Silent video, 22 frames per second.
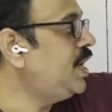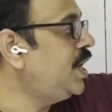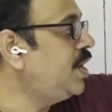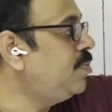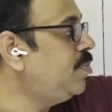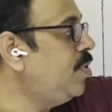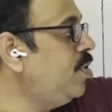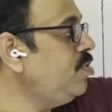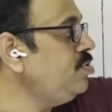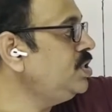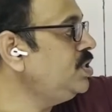
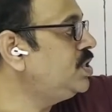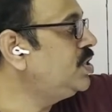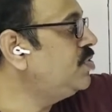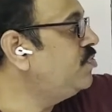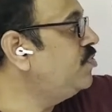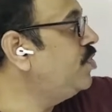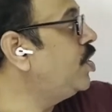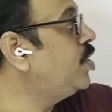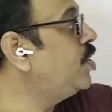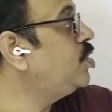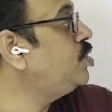amounts
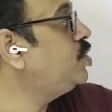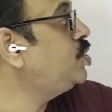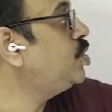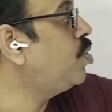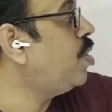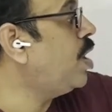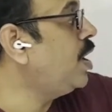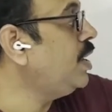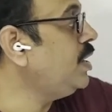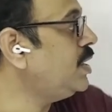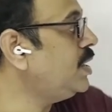we have to
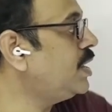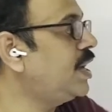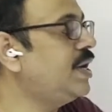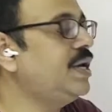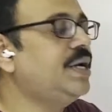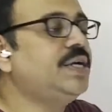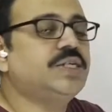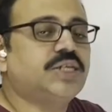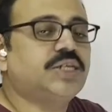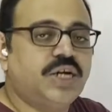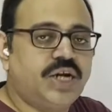show on
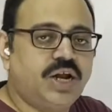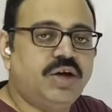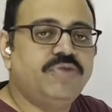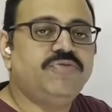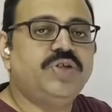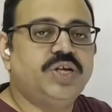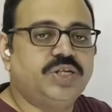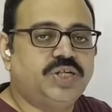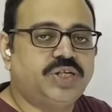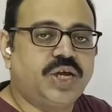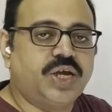credit side
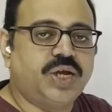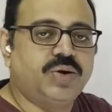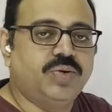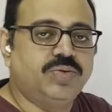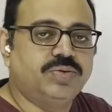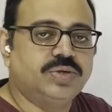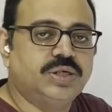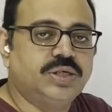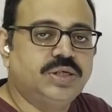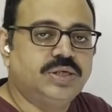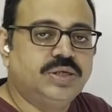of this
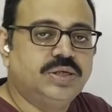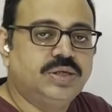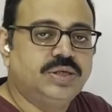account.